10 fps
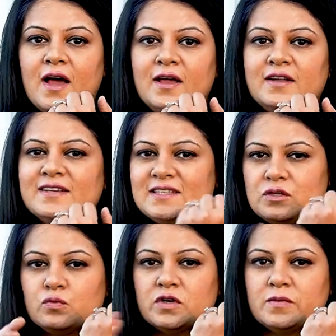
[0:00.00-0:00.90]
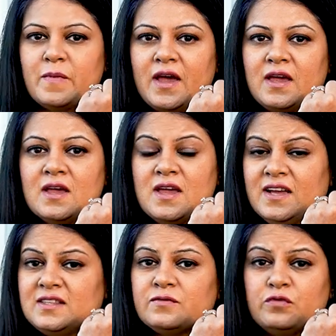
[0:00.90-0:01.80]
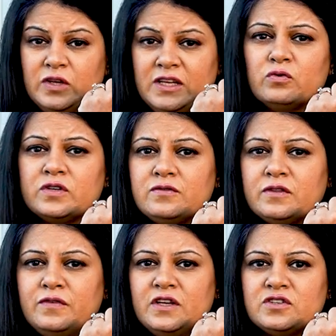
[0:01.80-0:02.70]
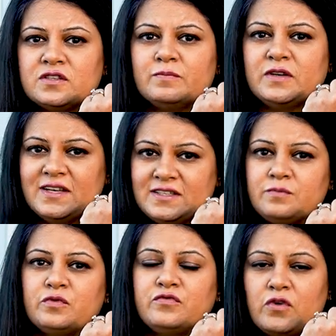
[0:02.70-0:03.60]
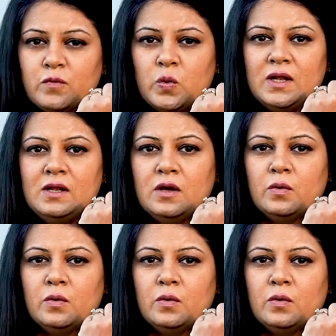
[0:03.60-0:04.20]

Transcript: And is it worth buying? It's fully loaded with features, but does it perform well?